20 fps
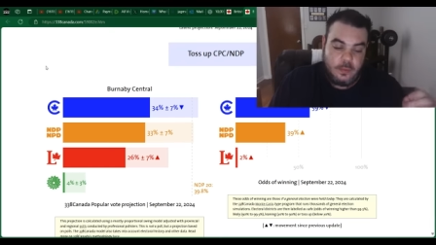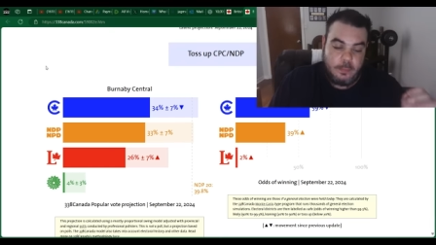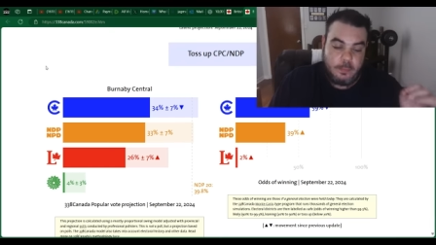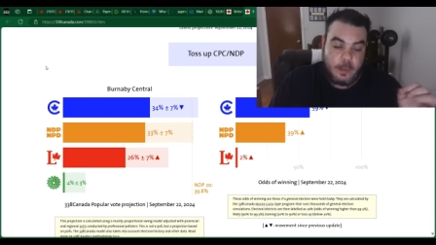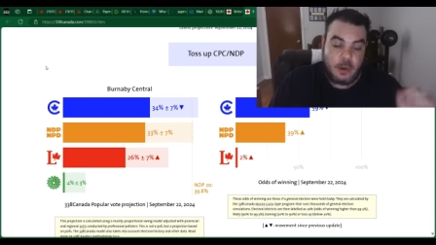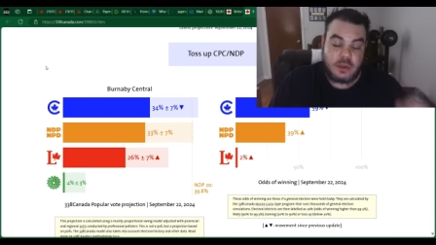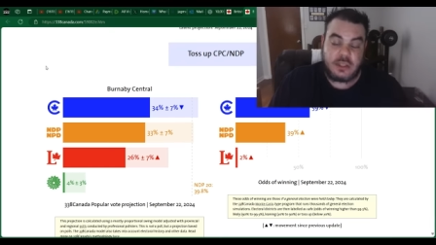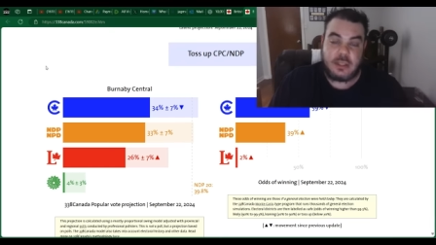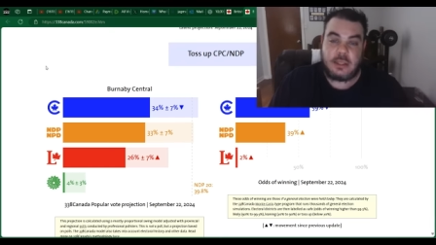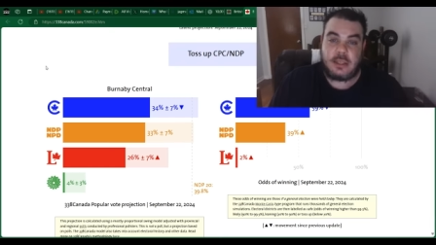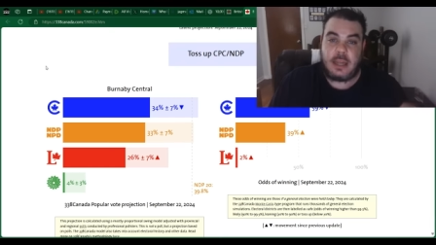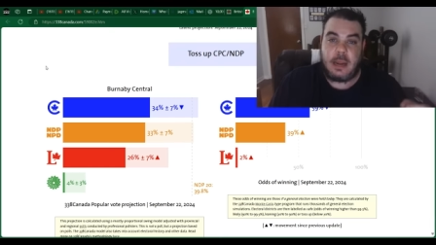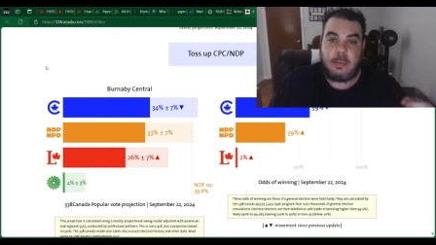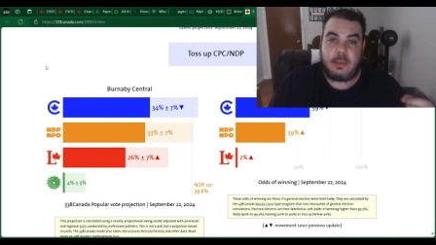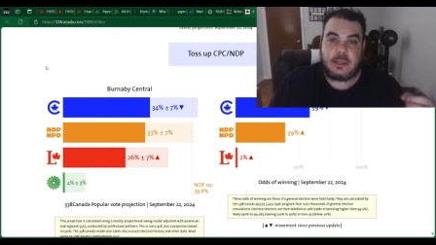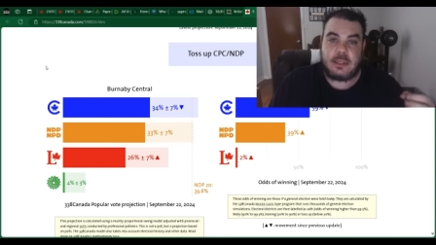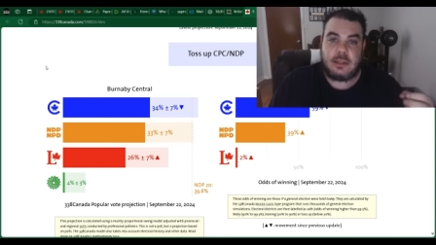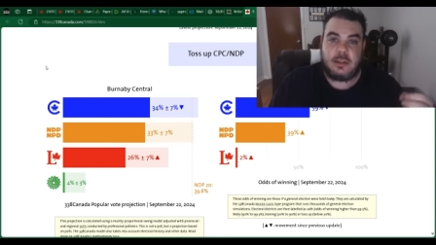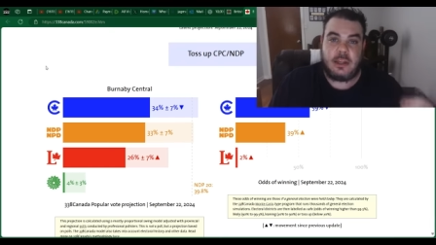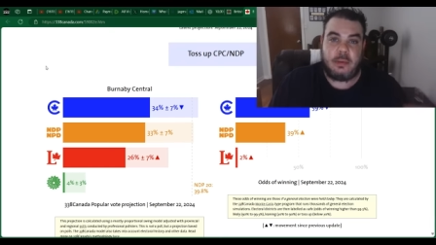Most of the time,
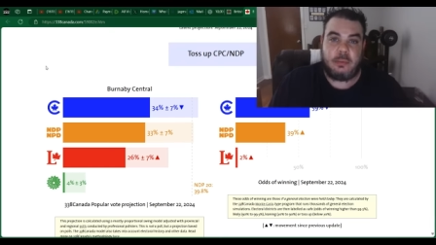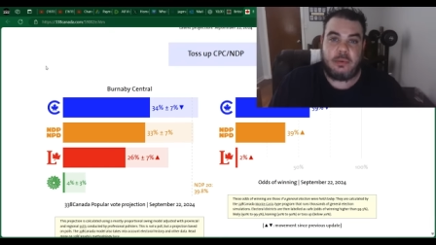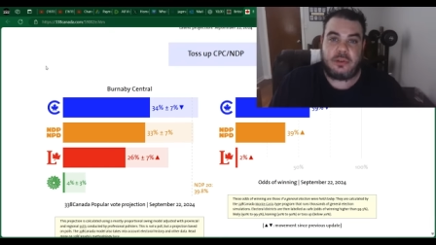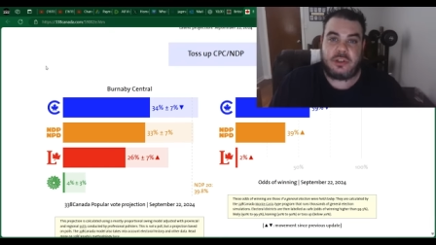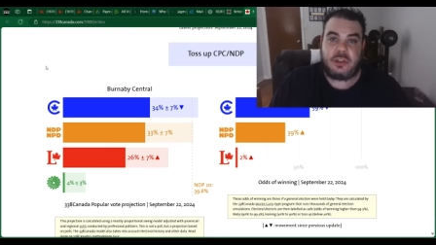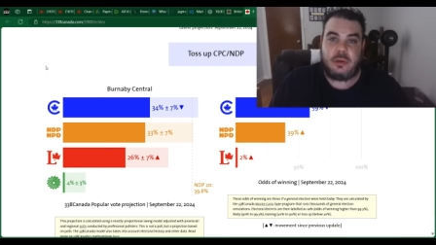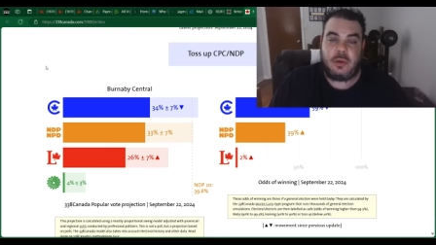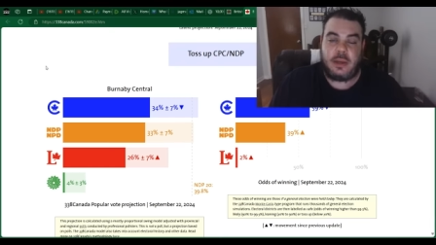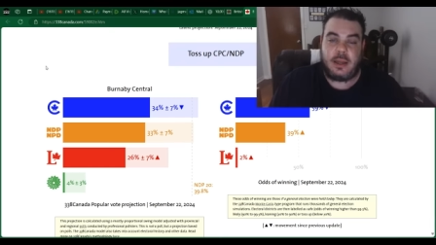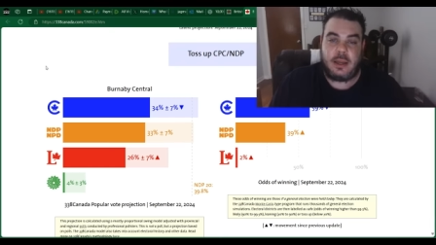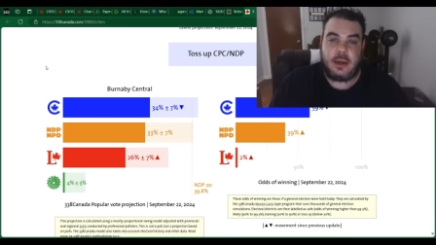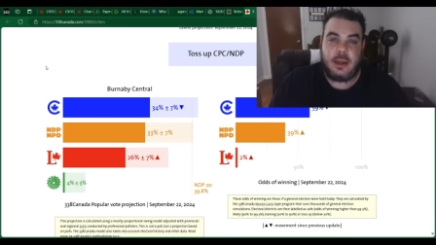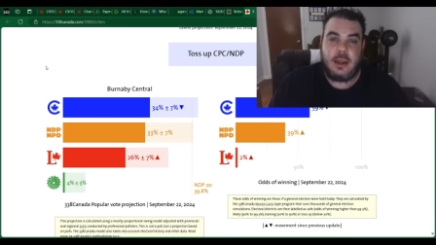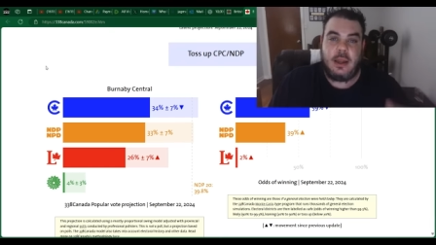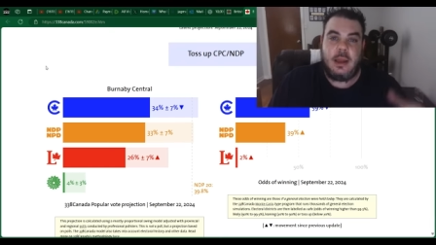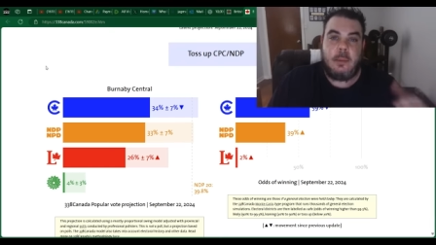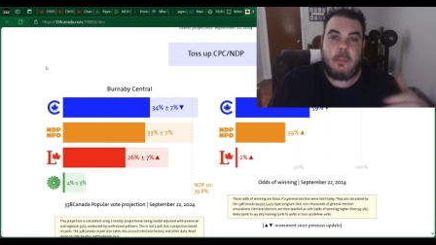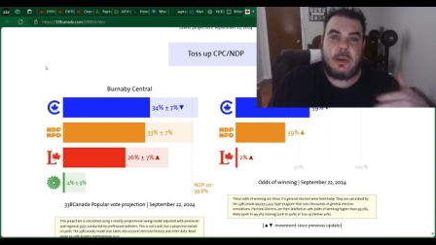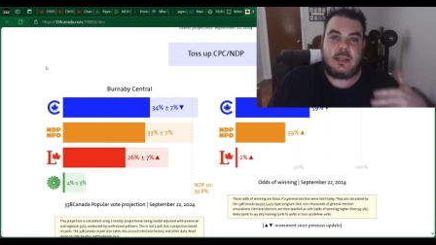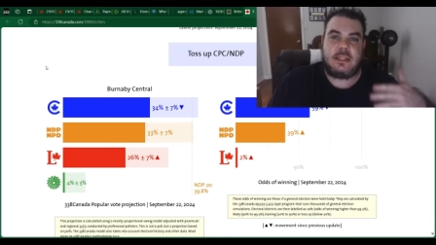it's the liberals doing it,
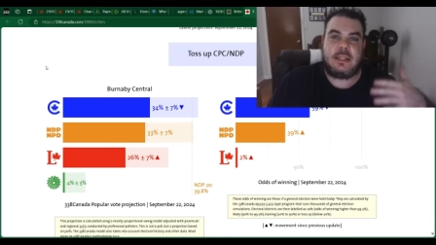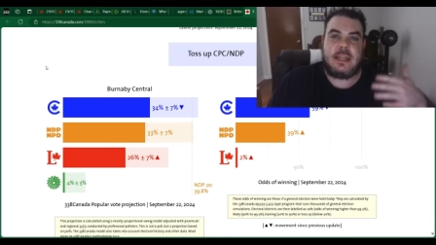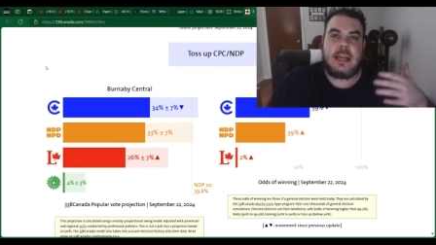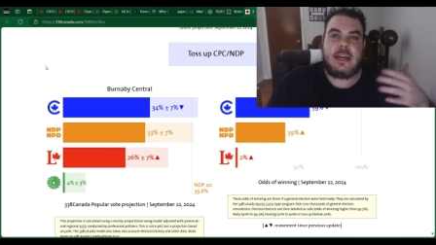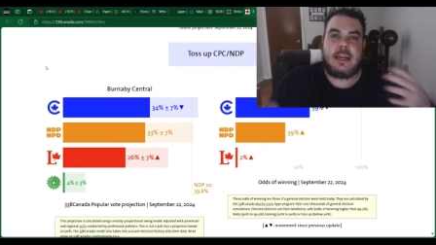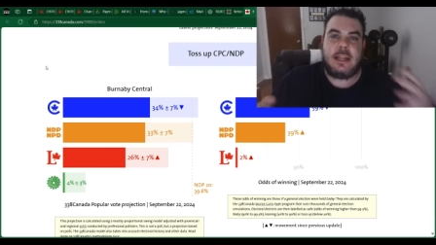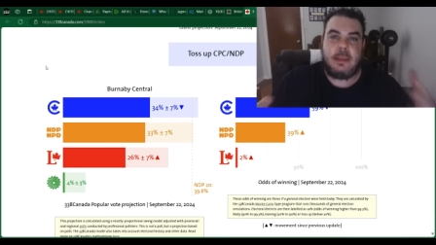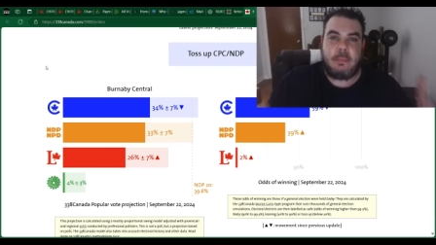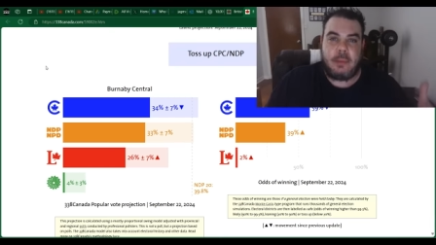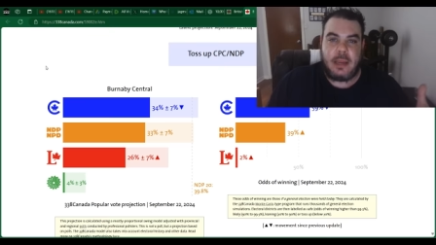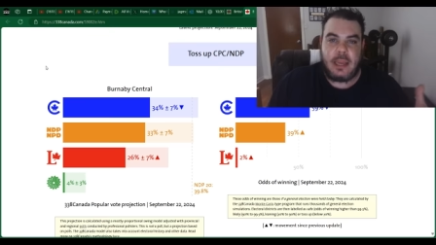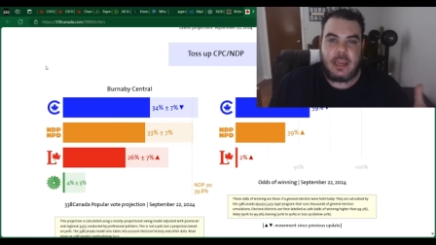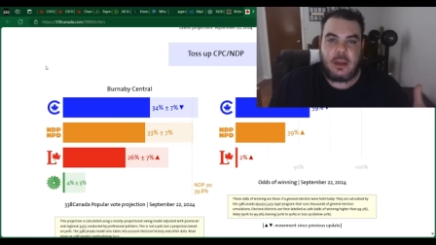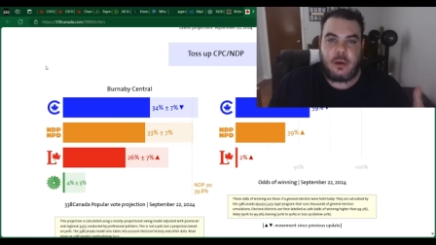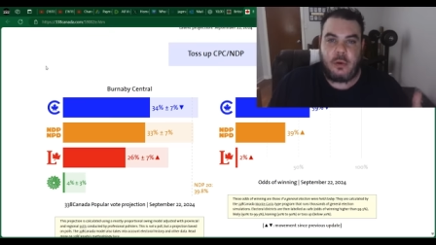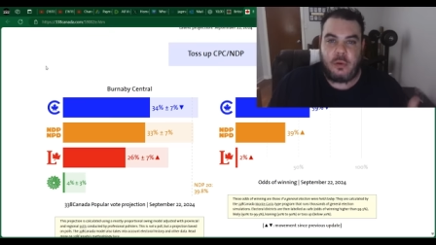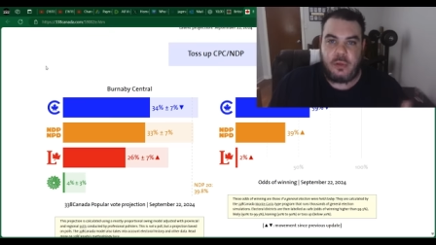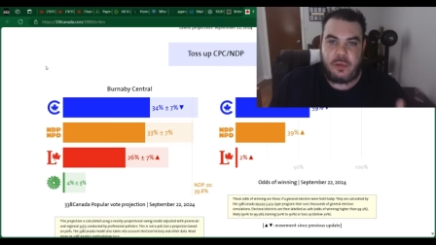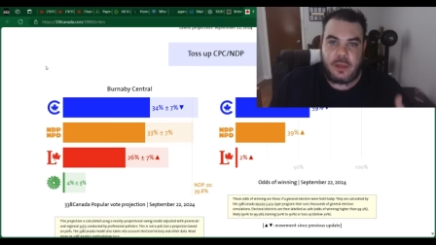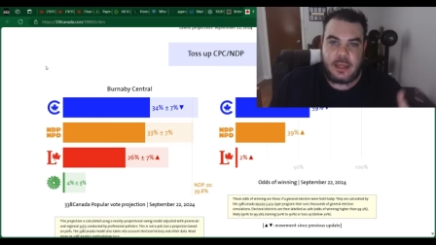but it's the NDP
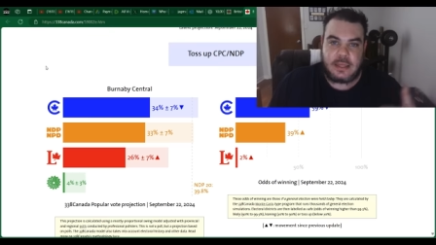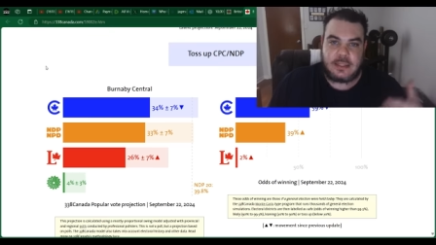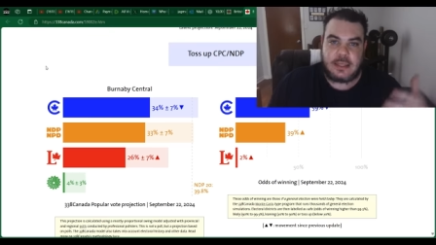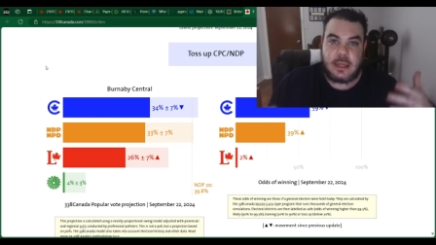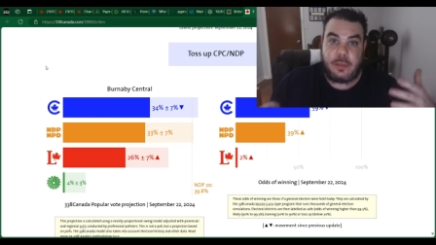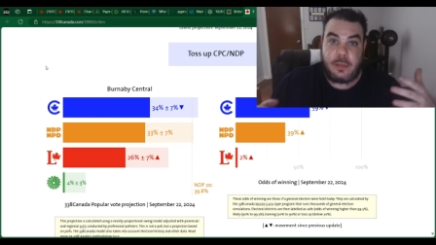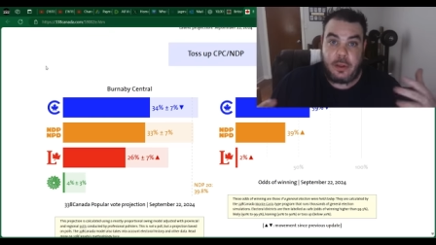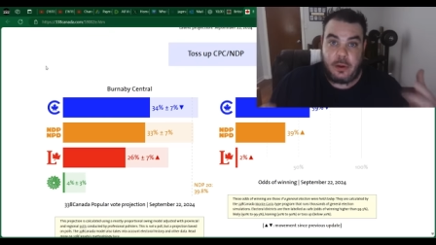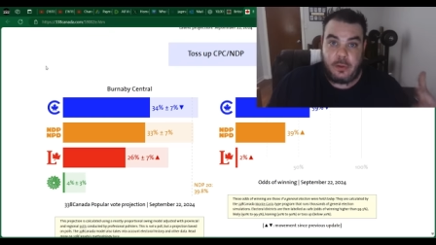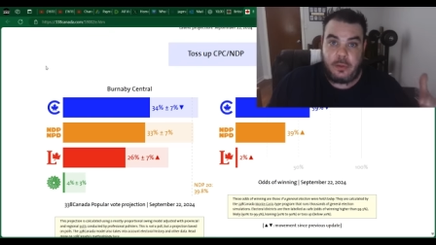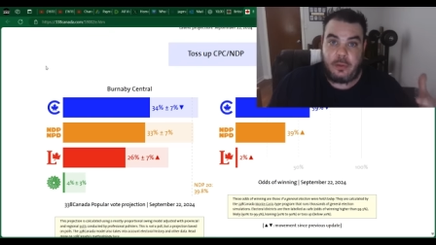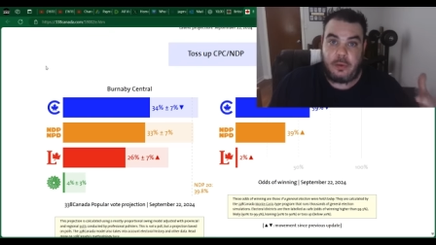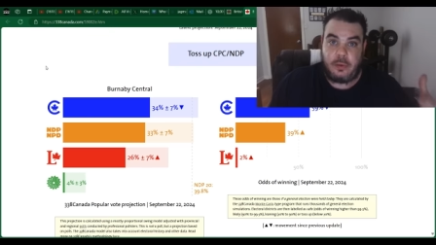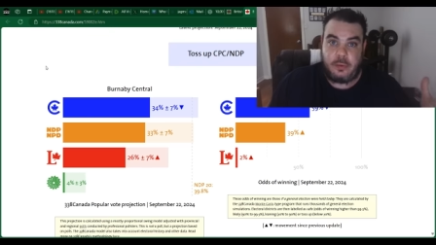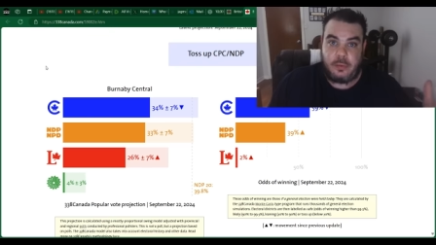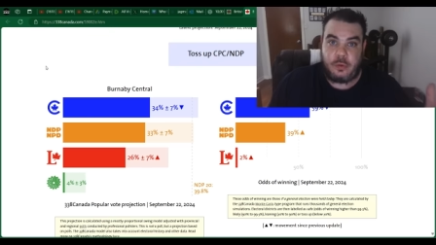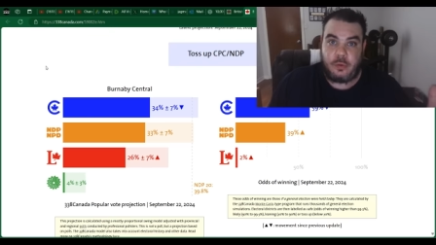who thinks that they're the,